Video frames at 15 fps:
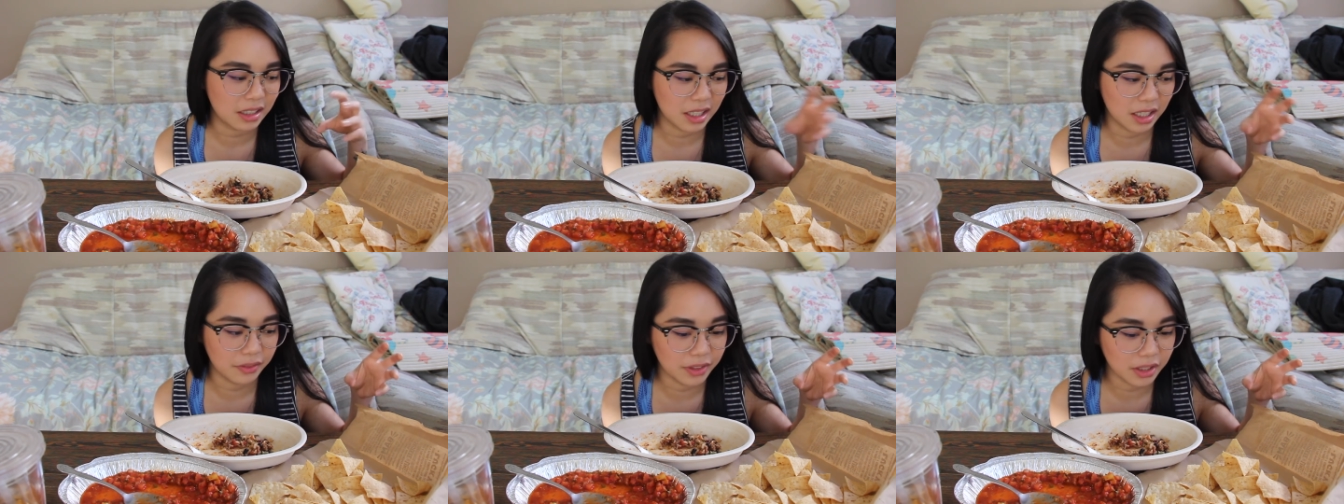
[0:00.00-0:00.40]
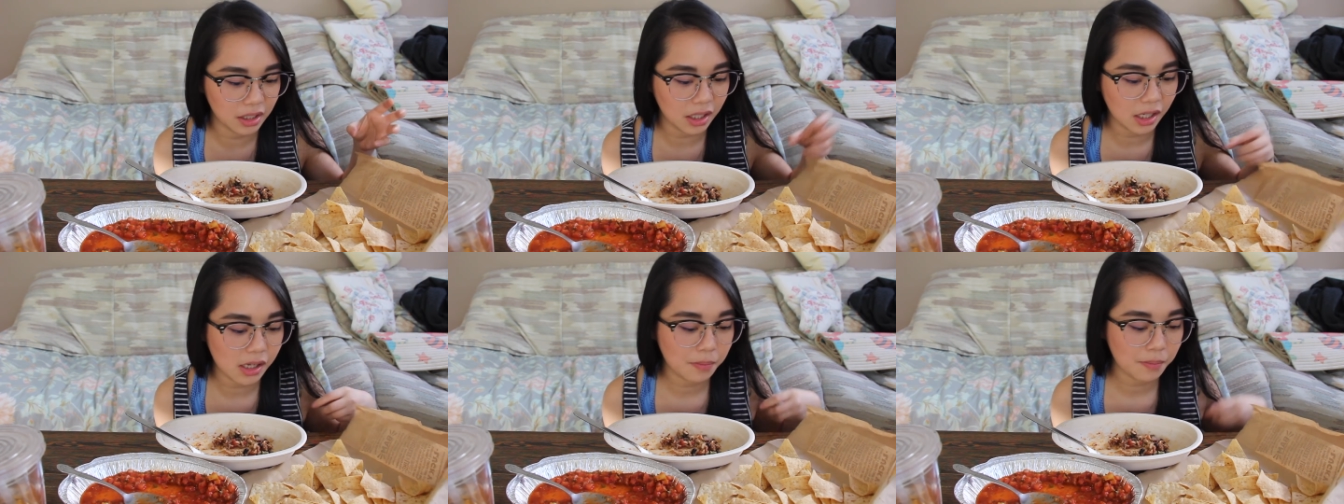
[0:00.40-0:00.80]

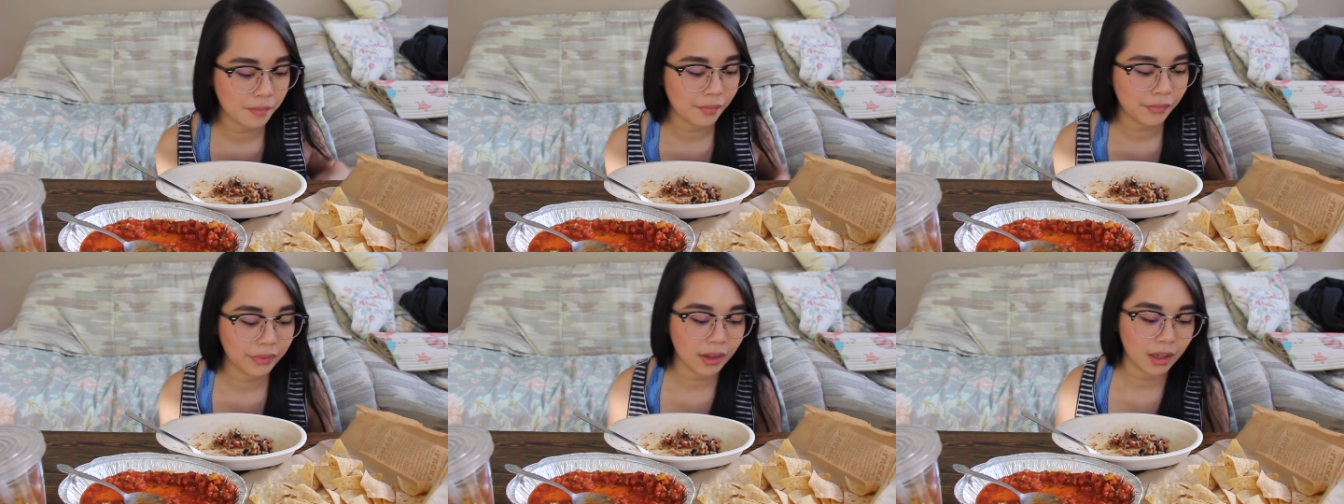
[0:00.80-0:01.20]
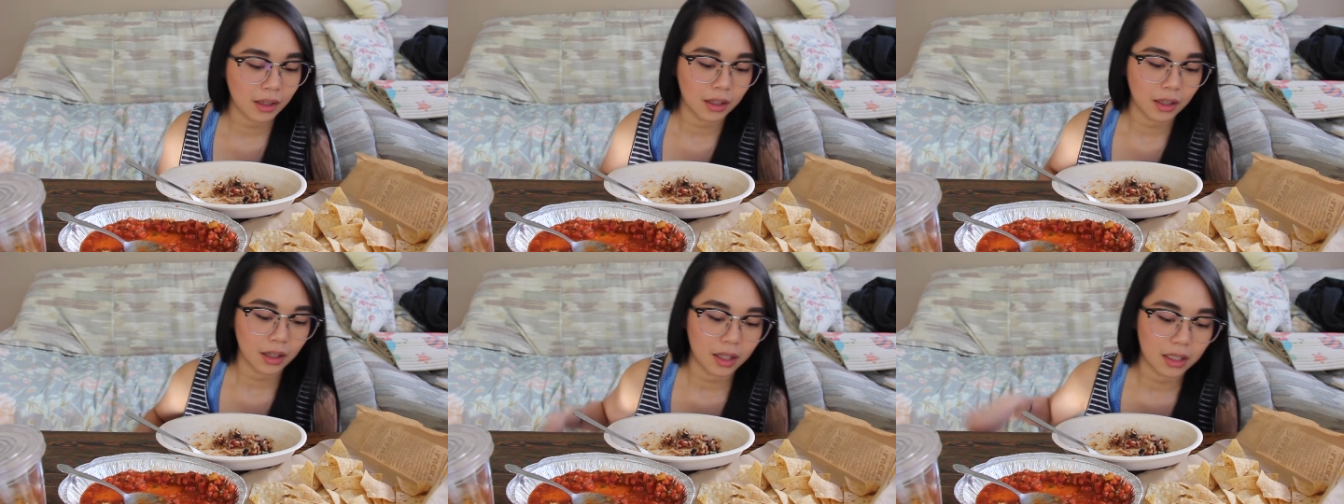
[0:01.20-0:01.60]
unevenly
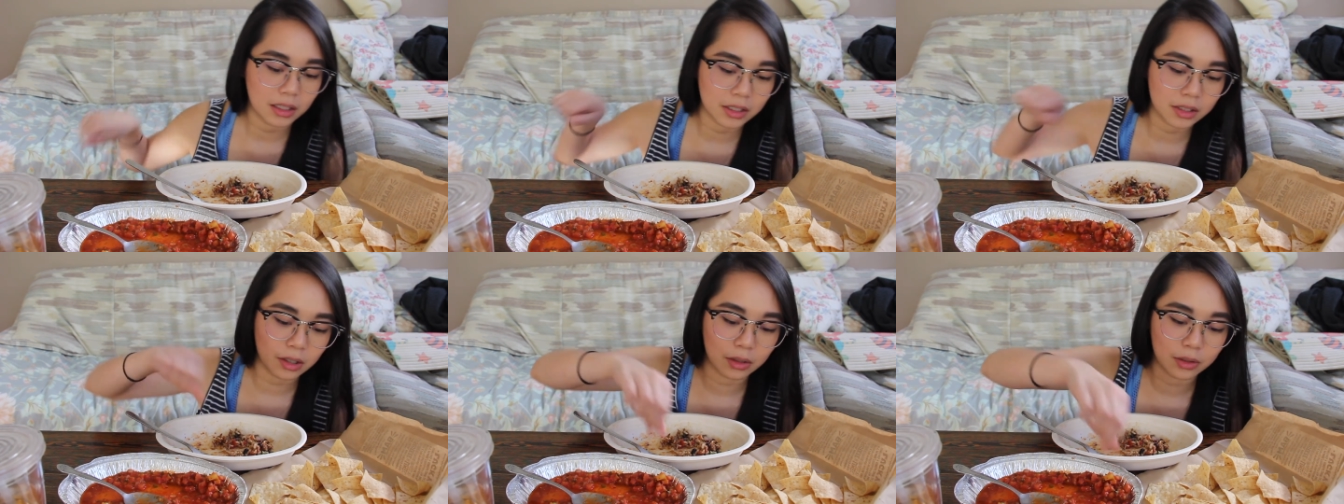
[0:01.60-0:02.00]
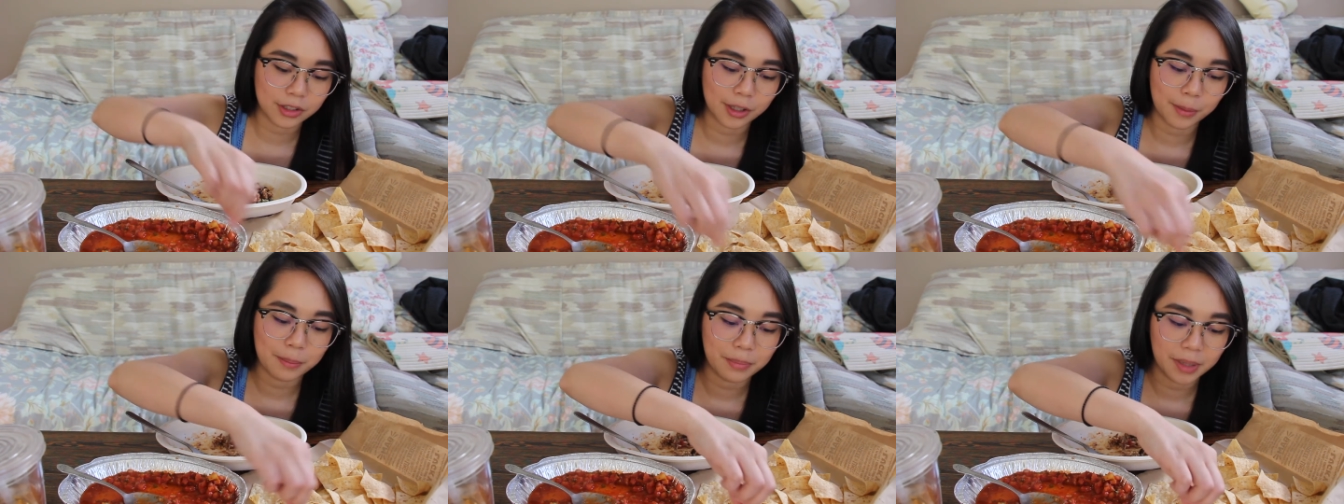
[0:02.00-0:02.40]
and so some